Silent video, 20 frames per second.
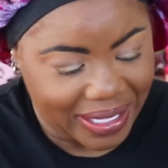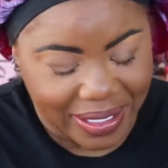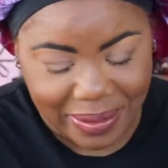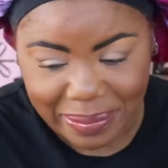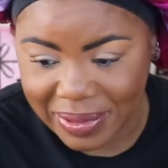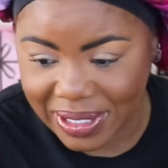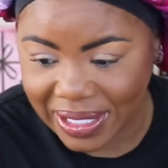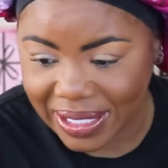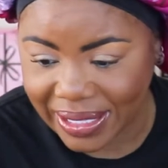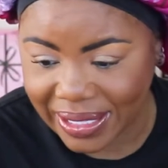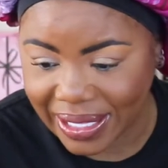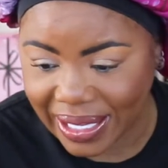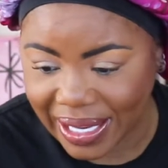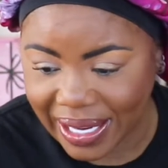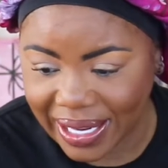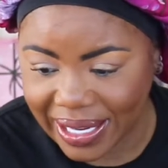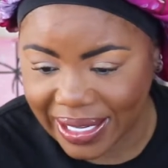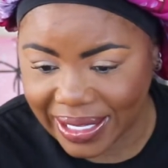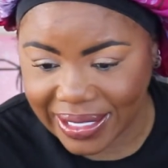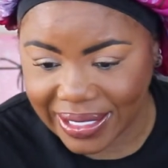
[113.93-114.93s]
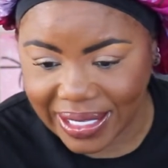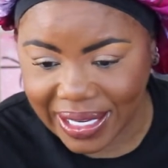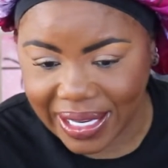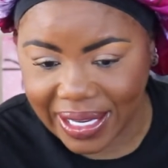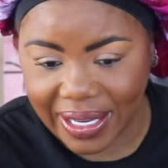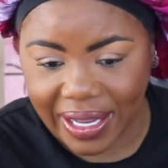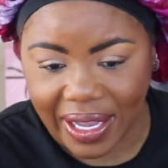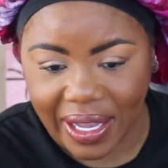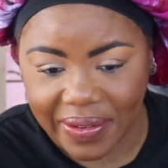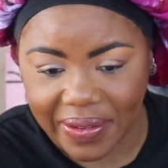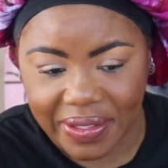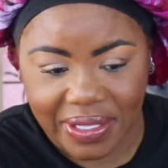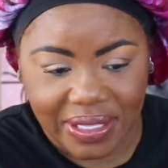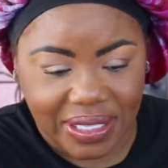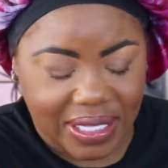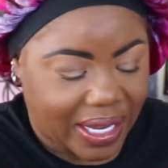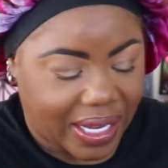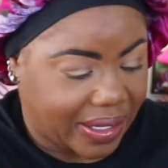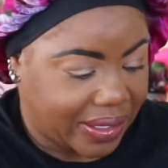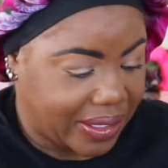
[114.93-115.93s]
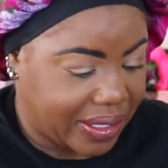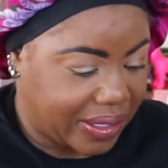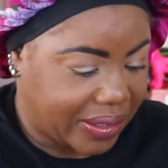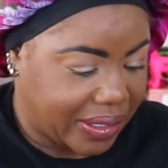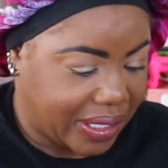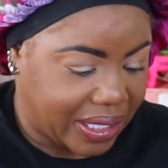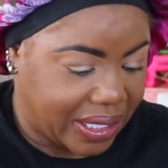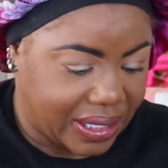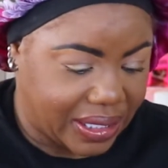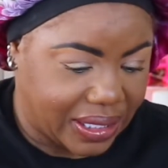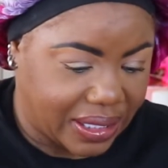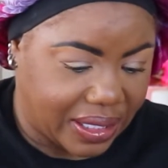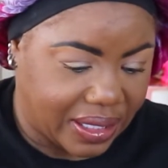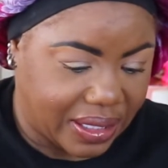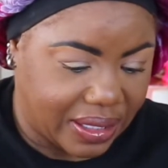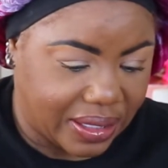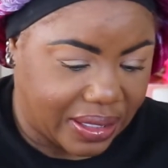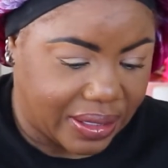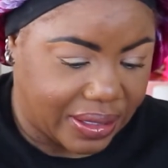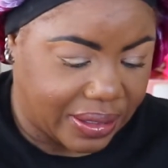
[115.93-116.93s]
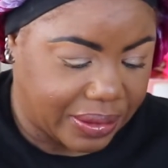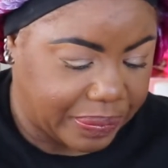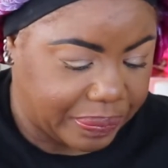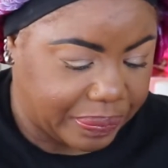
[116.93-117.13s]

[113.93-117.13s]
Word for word: let me get the hang tag off, because y'all know these uh